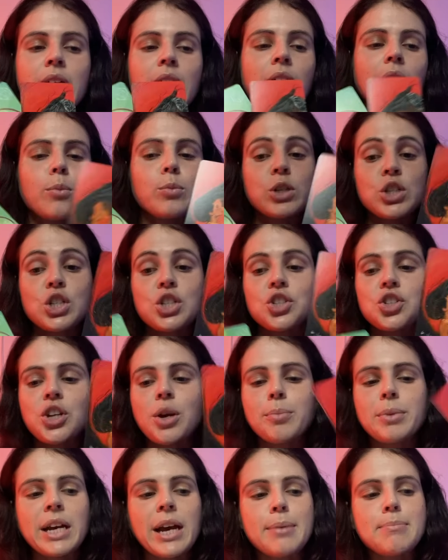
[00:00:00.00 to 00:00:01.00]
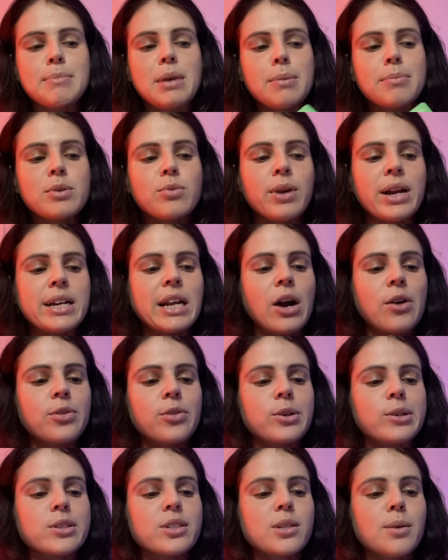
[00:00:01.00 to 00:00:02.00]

um, which is Gemini, maybe right now there is